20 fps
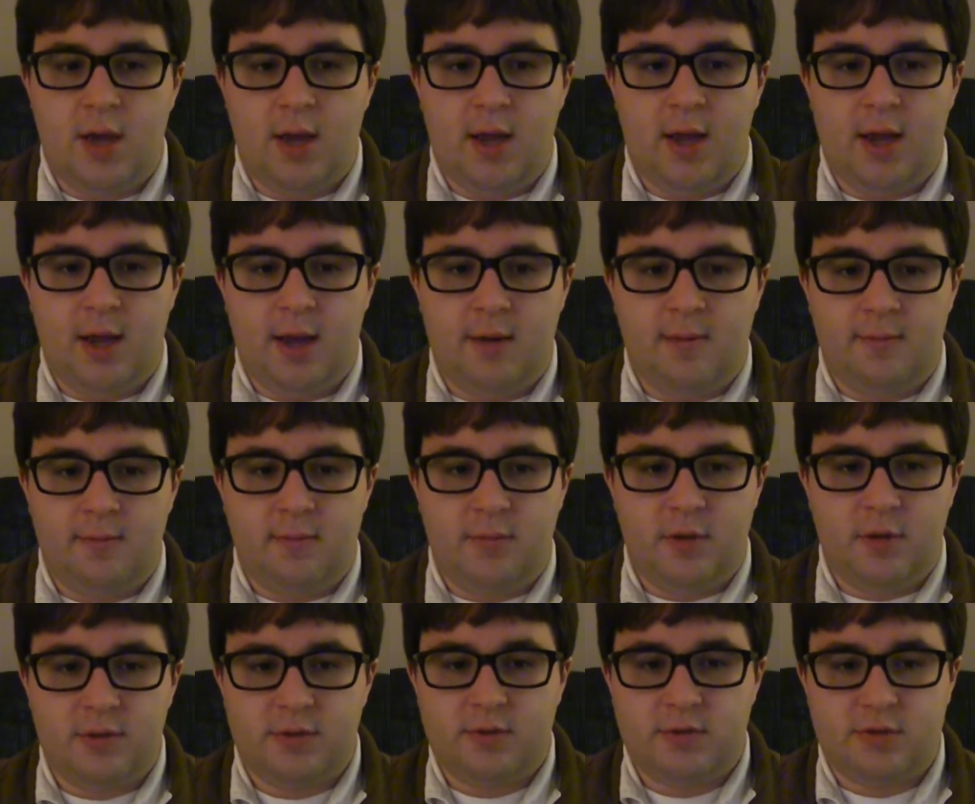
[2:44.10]
and
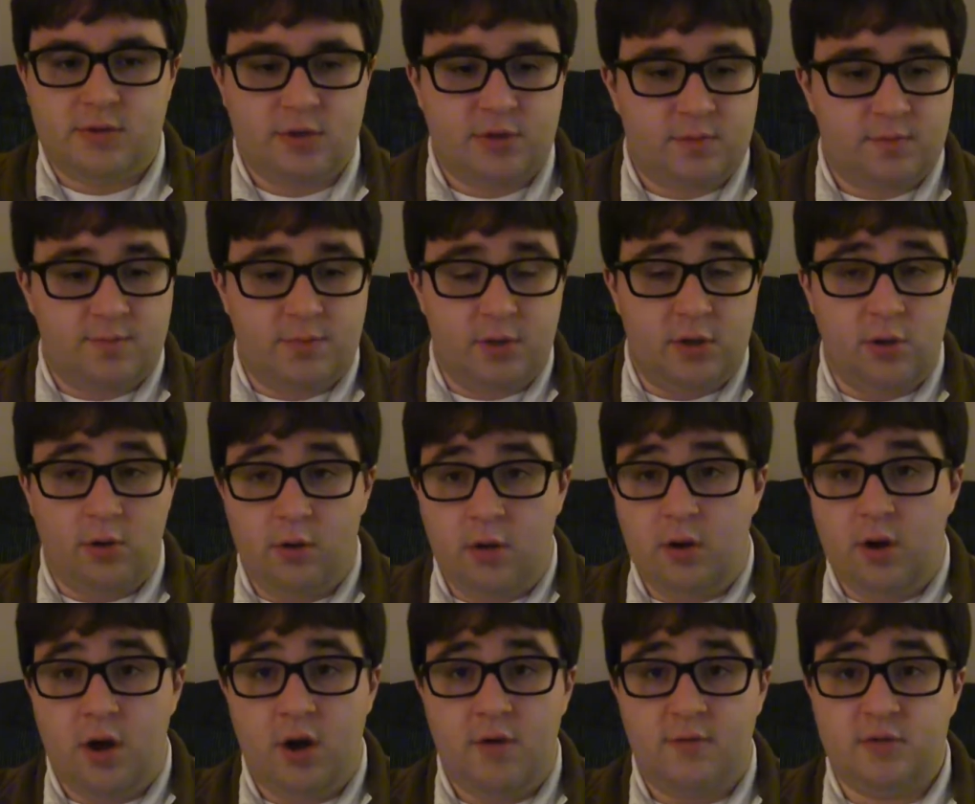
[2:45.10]
it's just been
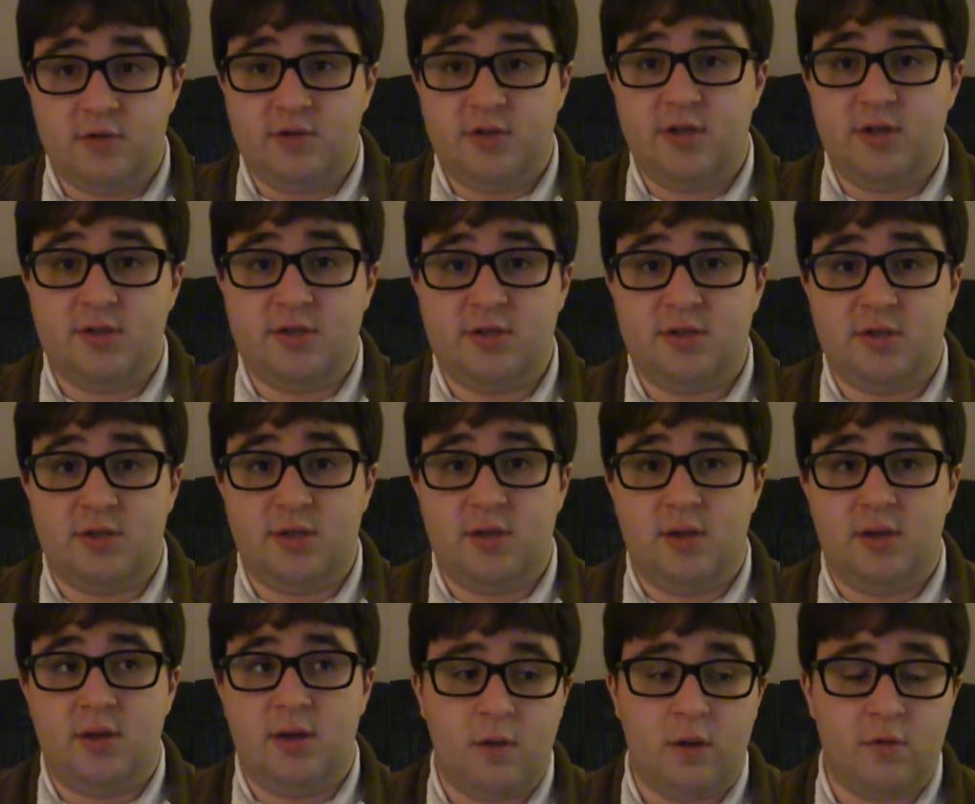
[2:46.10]
going on ever since.
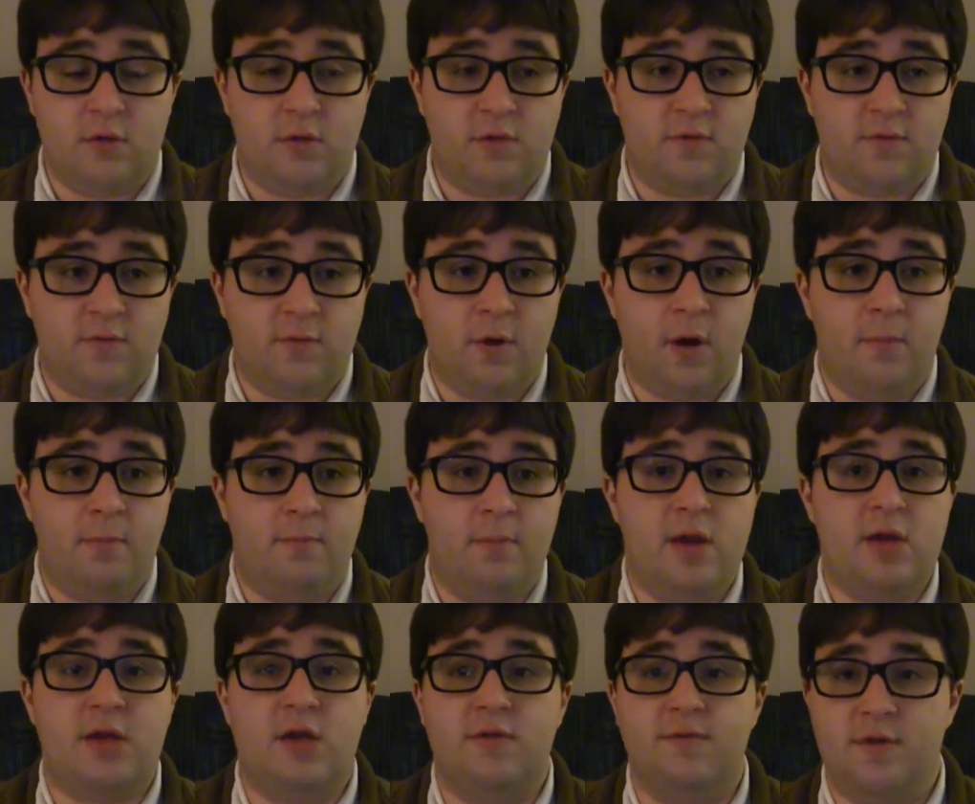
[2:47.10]
And it's from
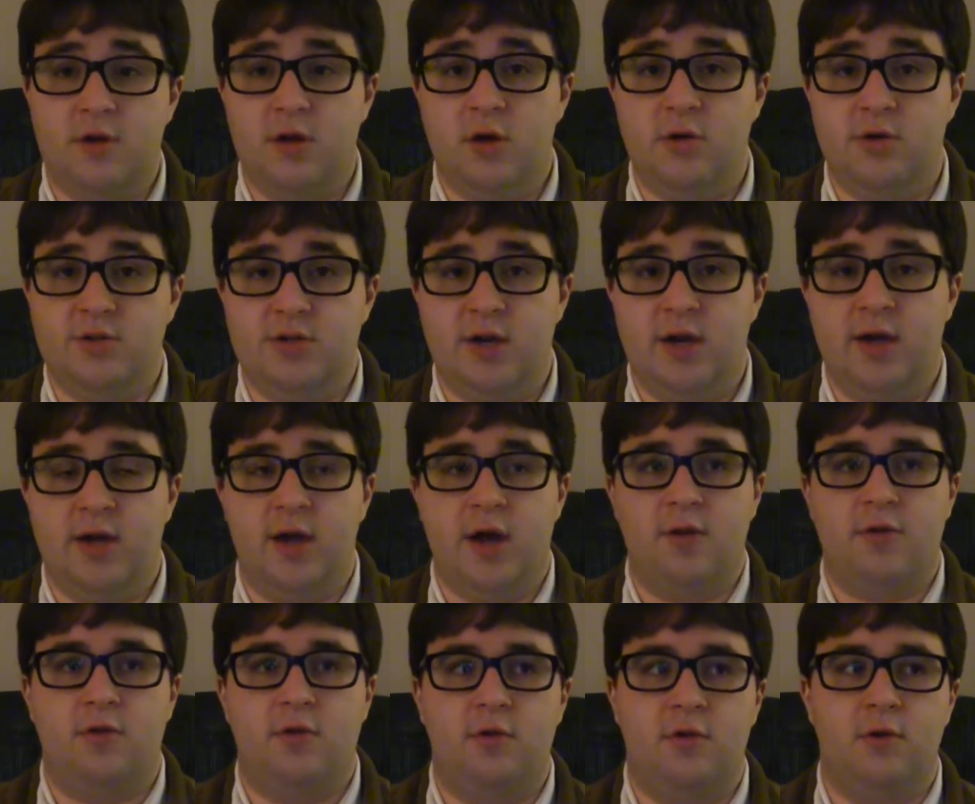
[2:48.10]
making videos that I
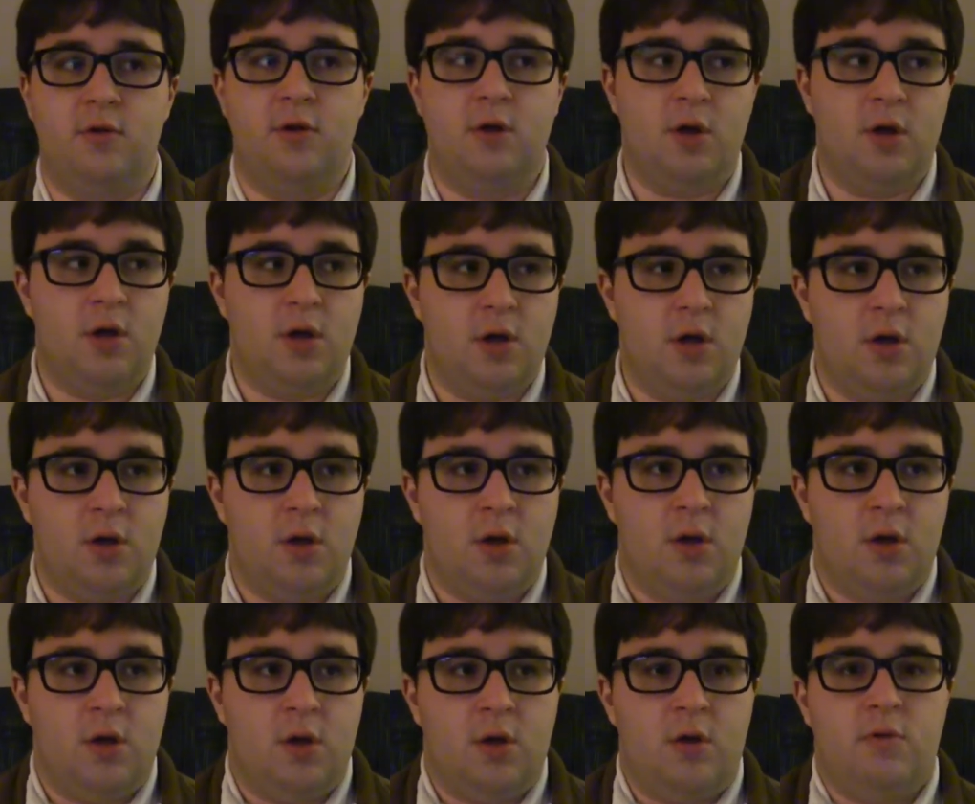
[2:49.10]
got to
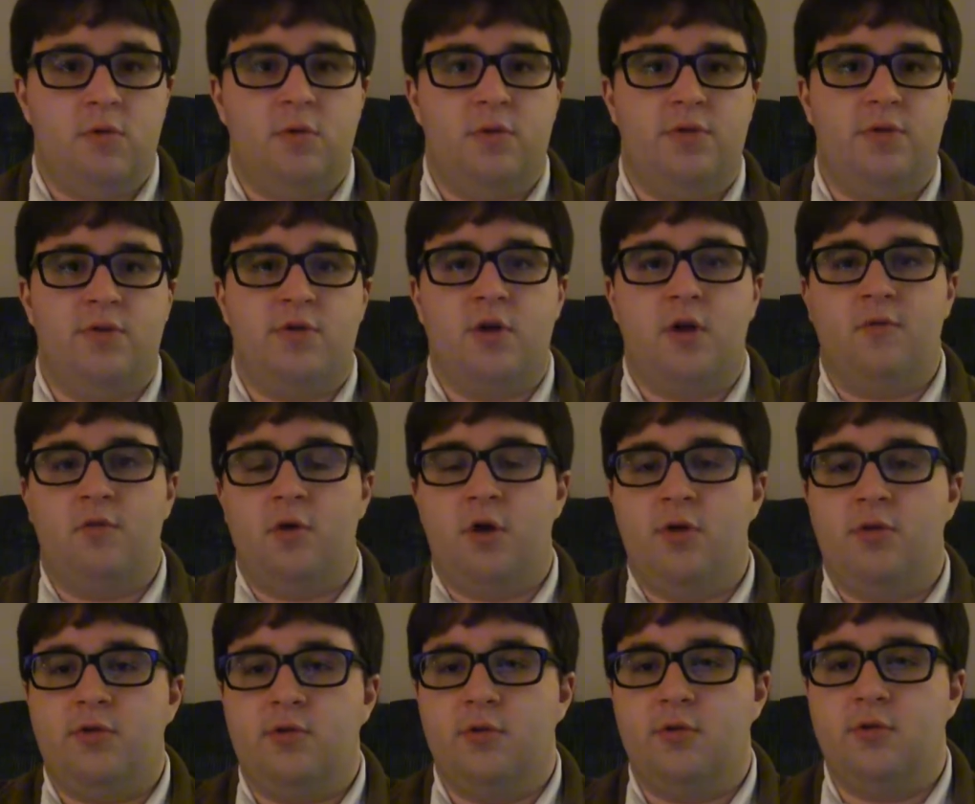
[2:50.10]
discover
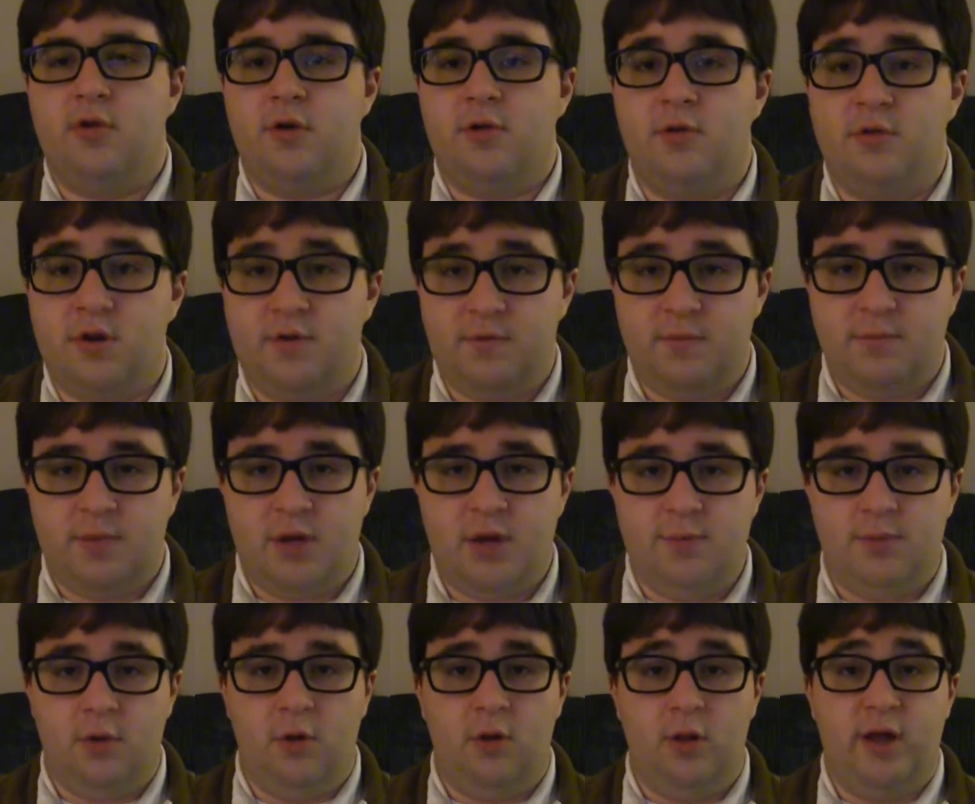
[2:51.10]
all sorts of other different
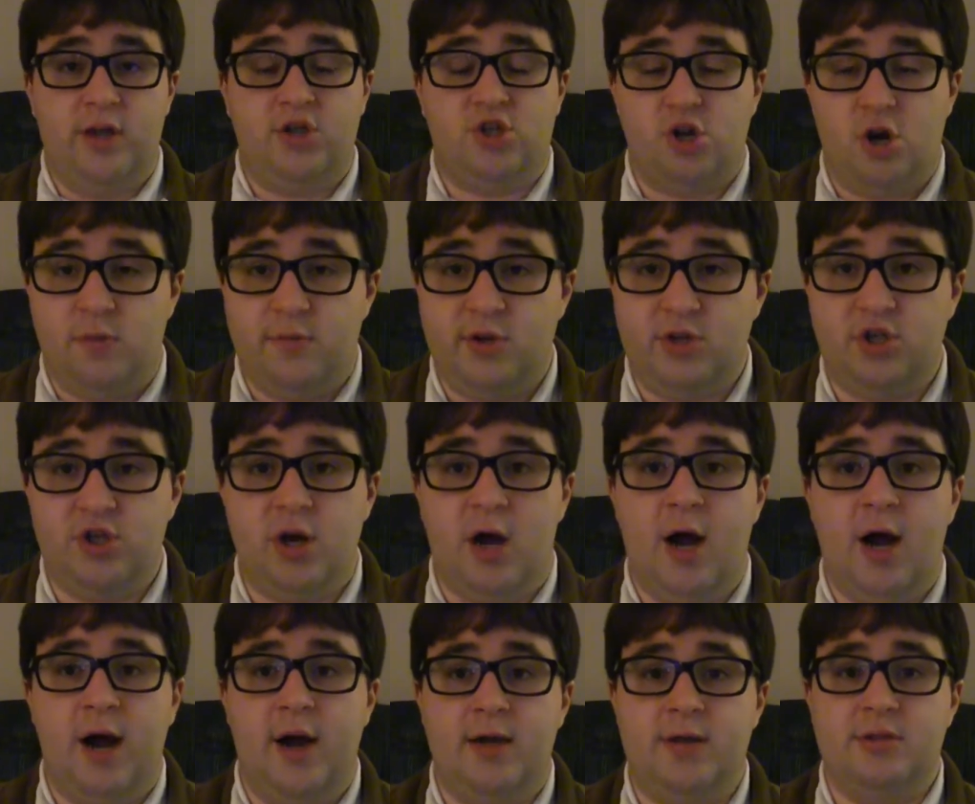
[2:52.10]
people, like Jeremy
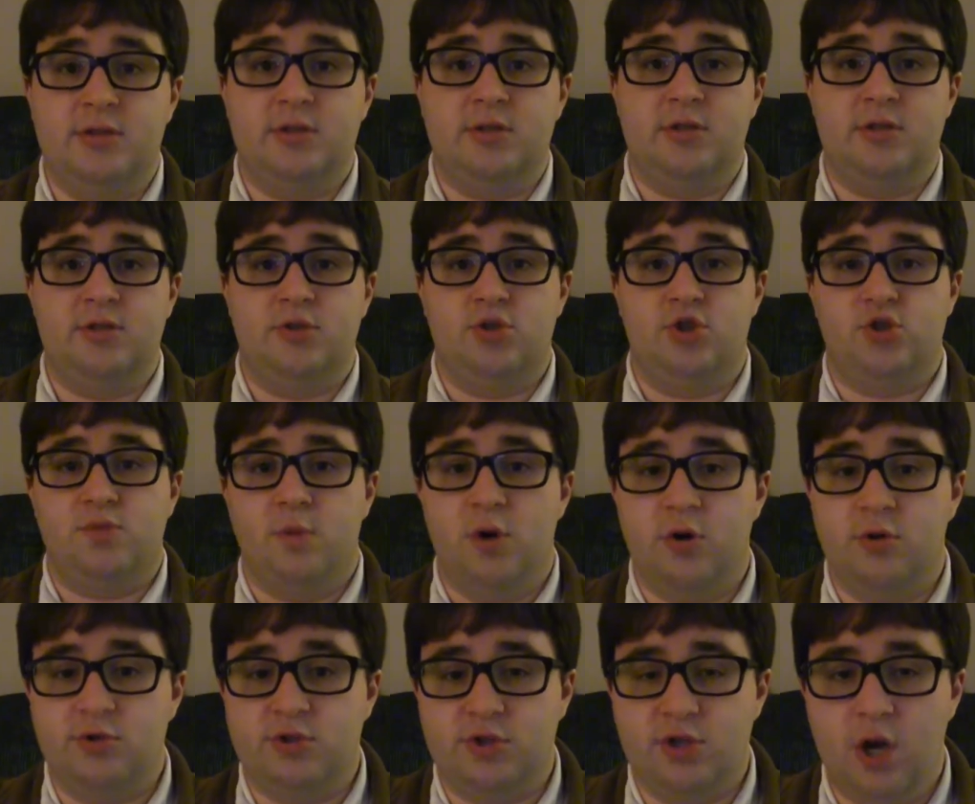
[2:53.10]
Johns and
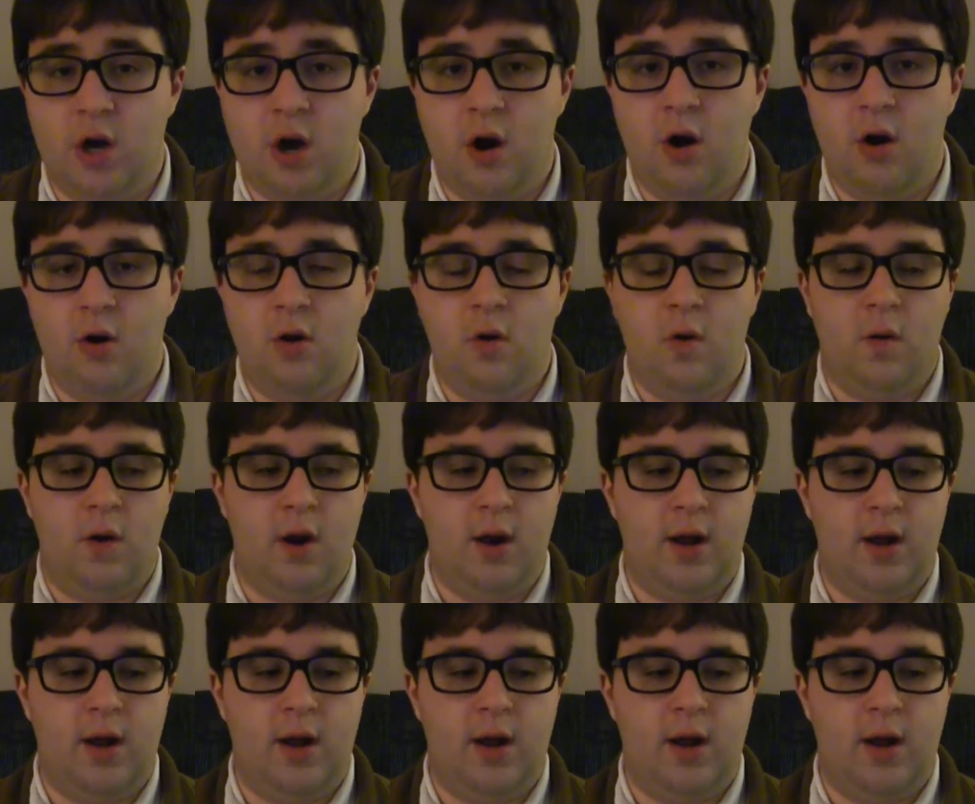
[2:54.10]
Schmoes No